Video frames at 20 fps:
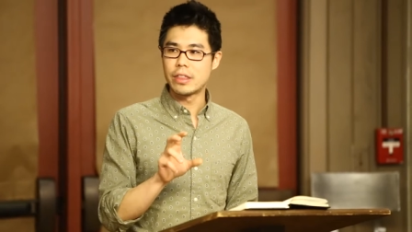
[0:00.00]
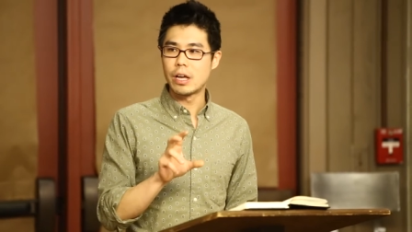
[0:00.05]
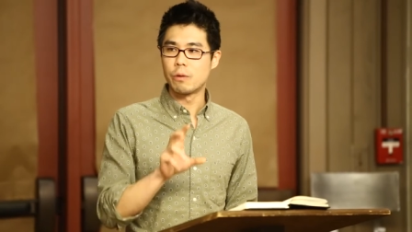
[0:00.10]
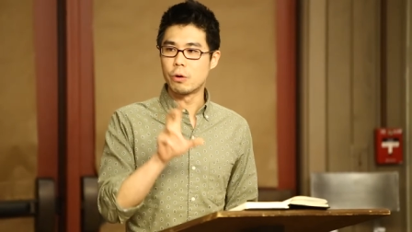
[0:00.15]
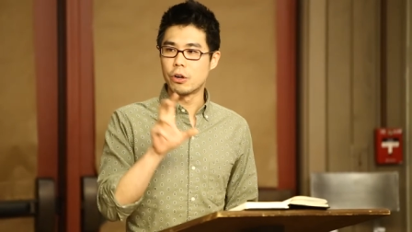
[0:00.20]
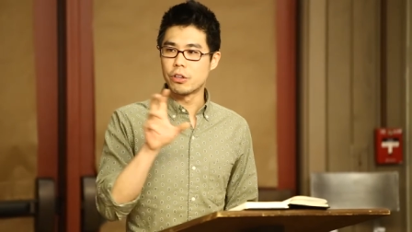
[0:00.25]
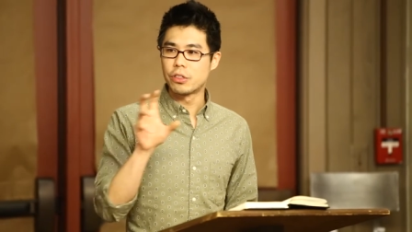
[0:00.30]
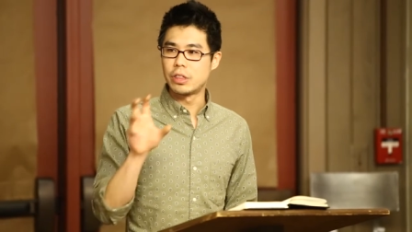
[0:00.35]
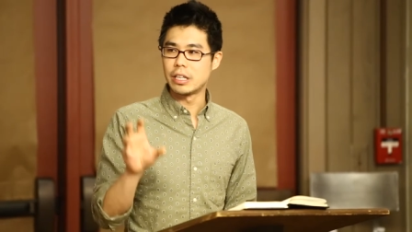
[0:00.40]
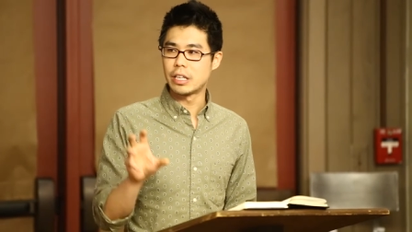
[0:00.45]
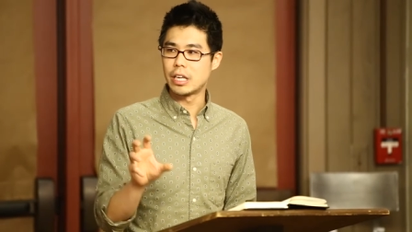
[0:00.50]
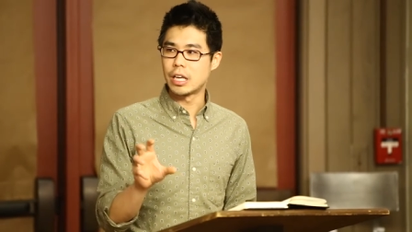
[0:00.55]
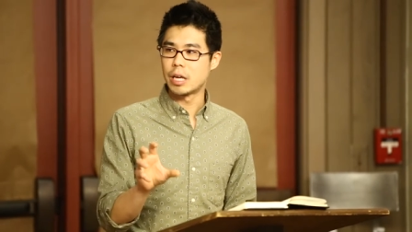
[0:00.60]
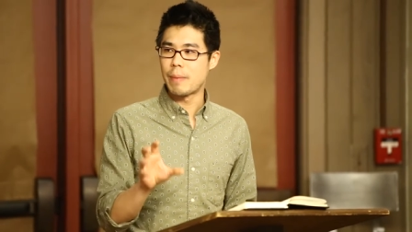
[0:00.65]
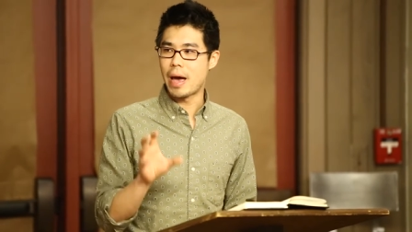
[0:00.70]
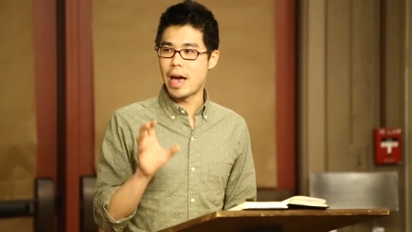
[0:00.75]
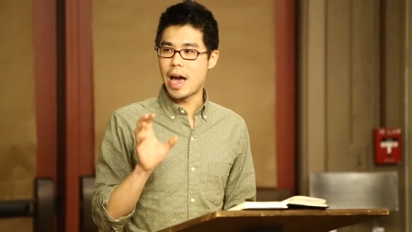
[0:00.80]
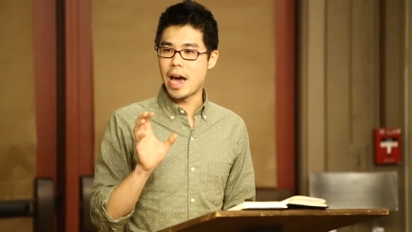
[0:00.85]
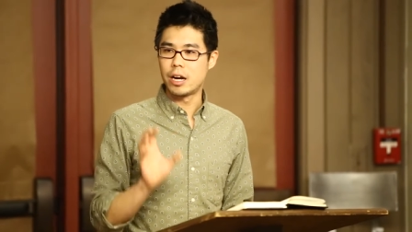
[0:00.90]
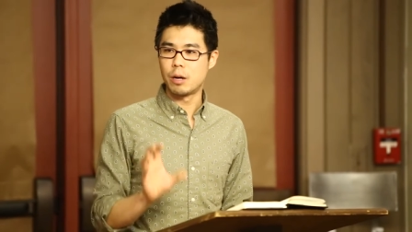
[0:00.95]
that we're thinking
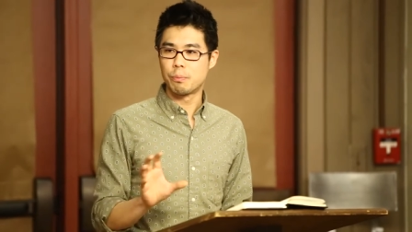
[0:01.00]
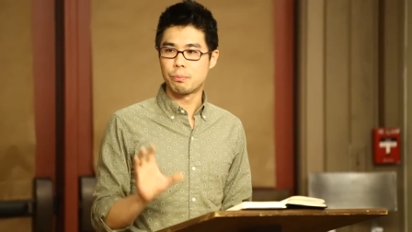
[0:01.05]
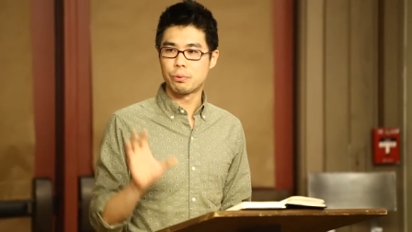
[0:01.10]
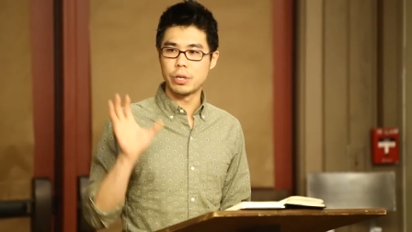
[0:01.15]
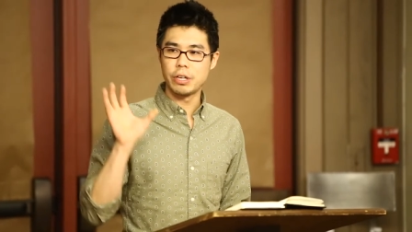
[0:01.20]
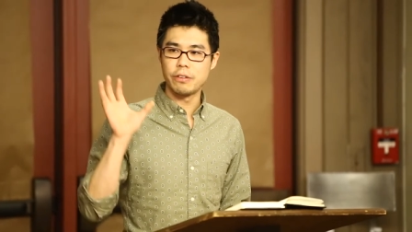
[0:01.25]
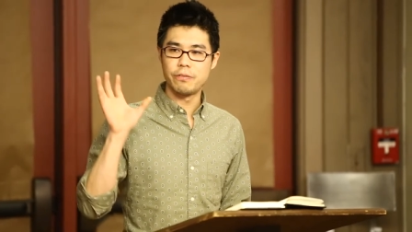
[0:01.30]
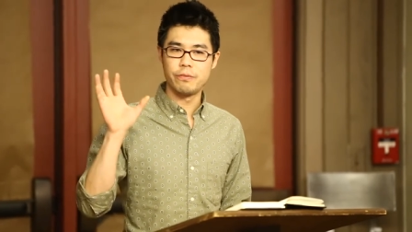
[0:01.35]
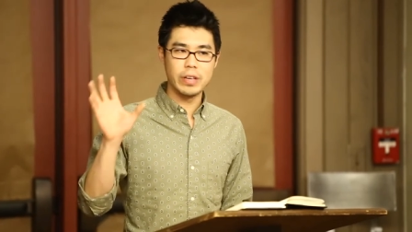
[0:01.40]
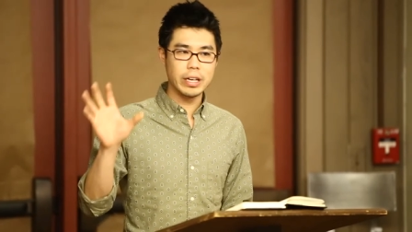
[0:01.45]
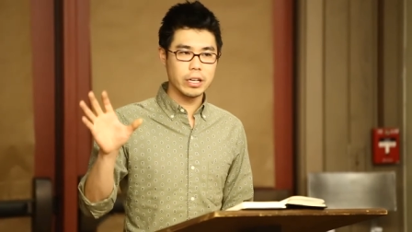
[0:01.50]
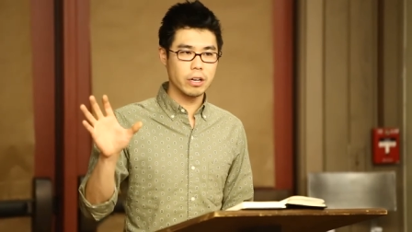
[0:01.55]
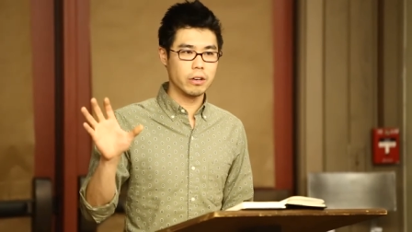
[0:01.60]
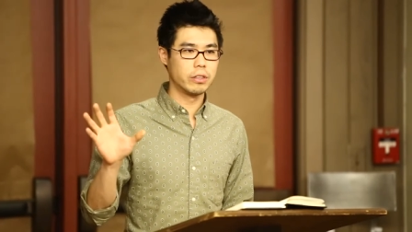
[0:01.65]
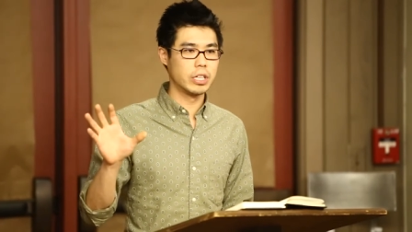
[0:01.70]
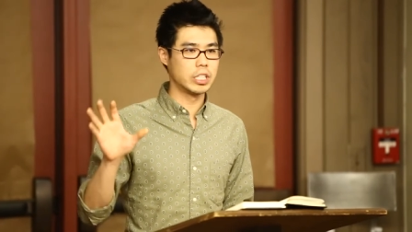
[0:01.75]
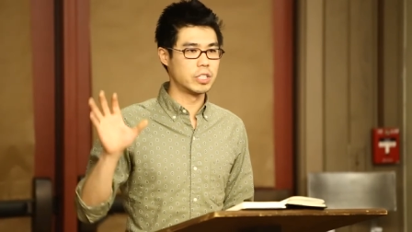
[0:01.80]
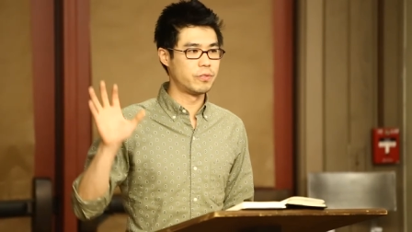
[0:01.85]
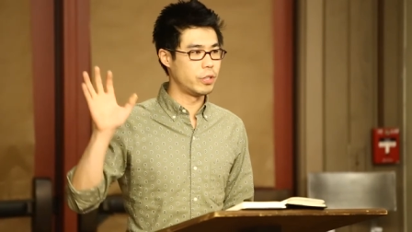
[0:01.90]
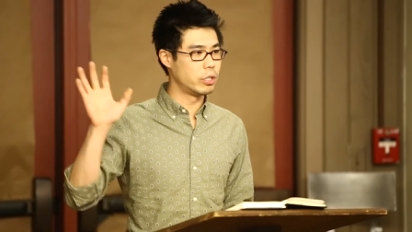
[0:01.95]
about how to prefigure
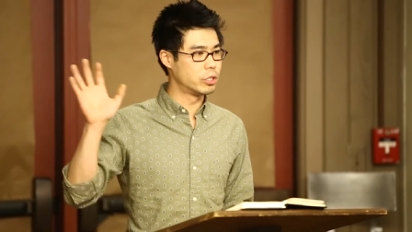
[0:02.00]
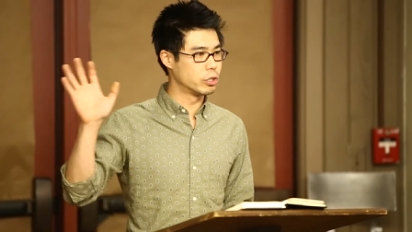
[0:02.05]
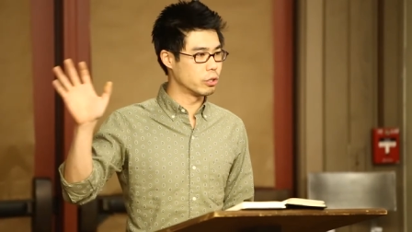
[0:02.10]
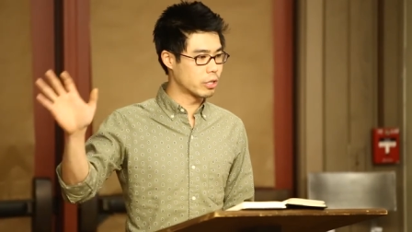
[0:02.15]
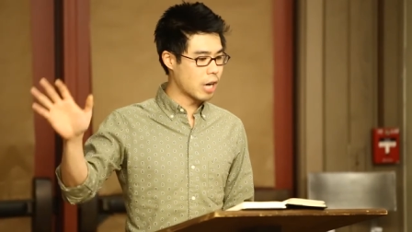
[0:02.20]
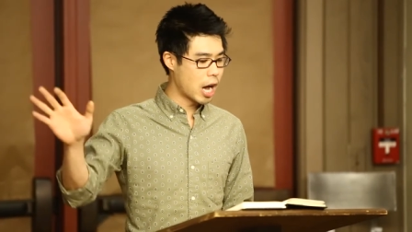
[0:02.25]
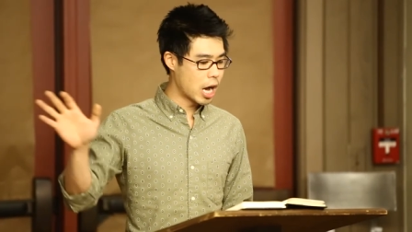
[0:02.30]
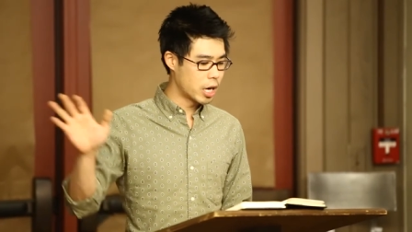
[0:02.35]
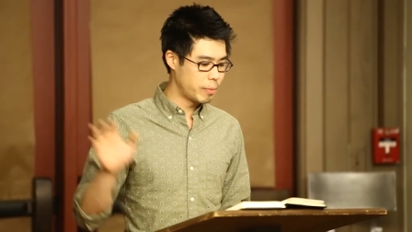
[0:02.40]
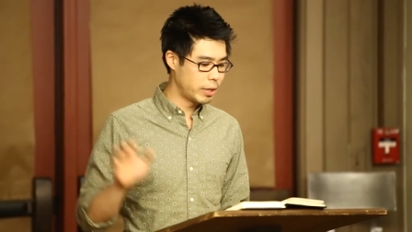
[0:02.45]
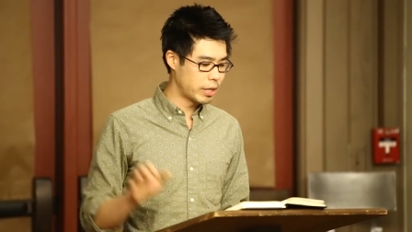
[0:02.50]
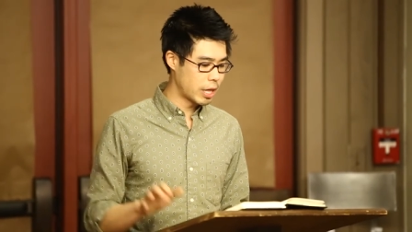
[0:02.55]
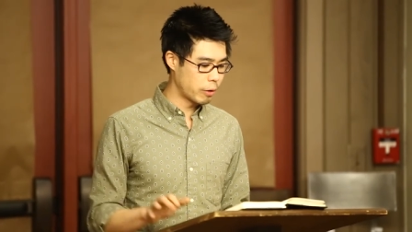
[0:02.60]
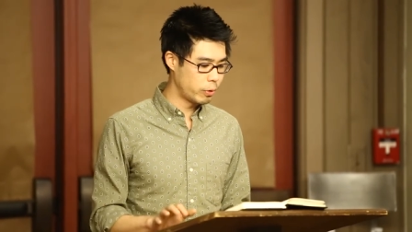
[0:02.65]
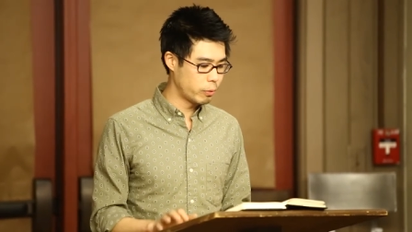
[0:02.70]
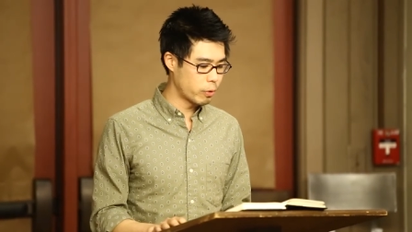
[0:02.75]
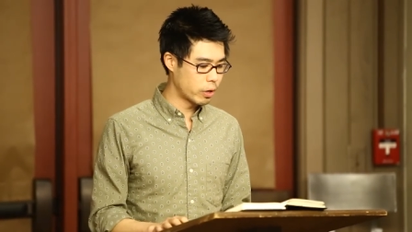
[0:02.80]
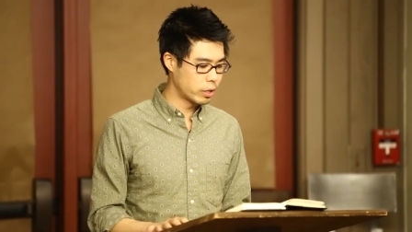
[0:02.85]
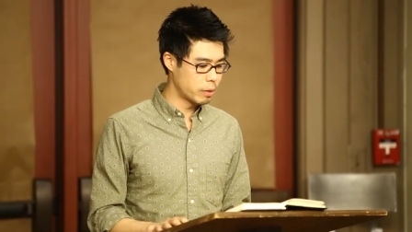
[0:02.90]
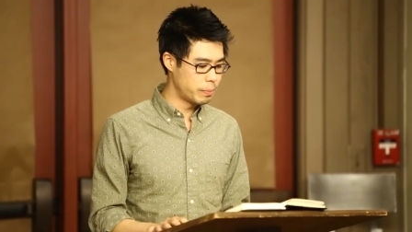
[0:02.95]
this future economy that
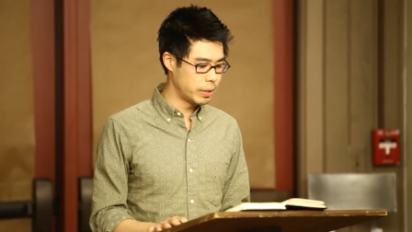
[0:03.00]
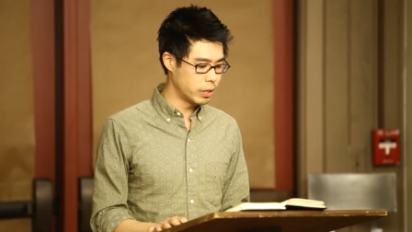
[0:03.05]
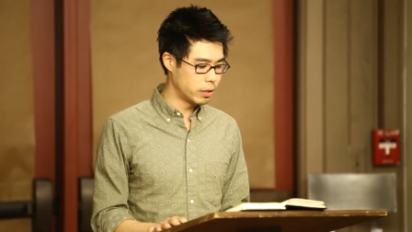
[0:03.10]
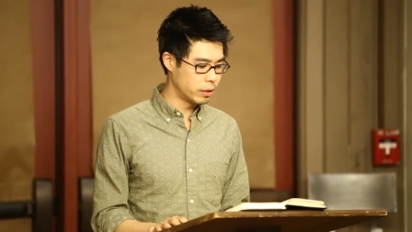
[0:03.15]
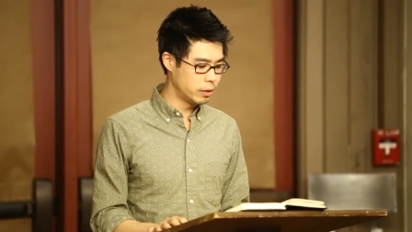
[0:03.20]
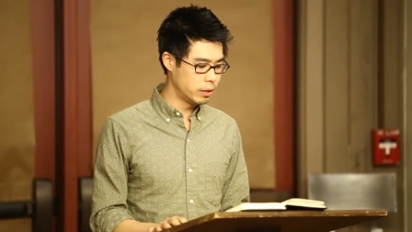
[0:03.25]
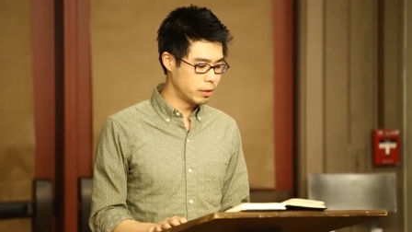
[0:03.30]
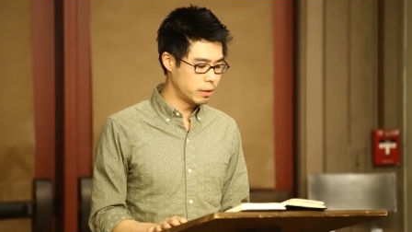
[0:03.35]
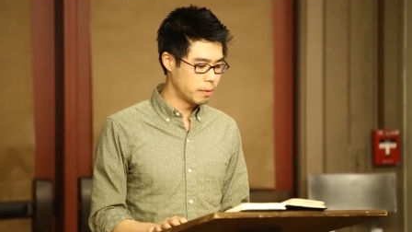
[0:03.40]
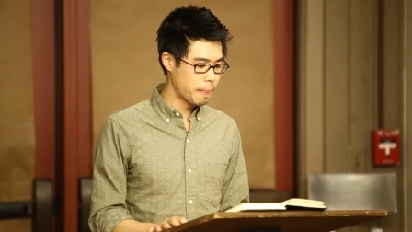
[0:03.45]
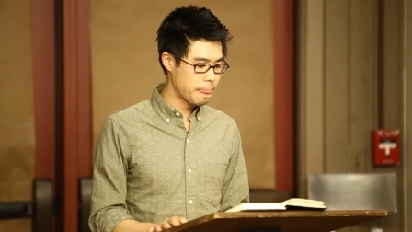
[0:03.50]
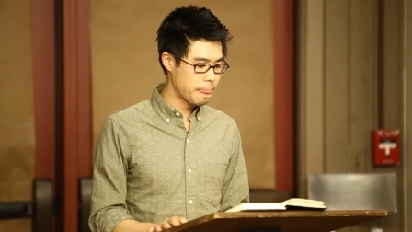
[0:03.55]
we want to build.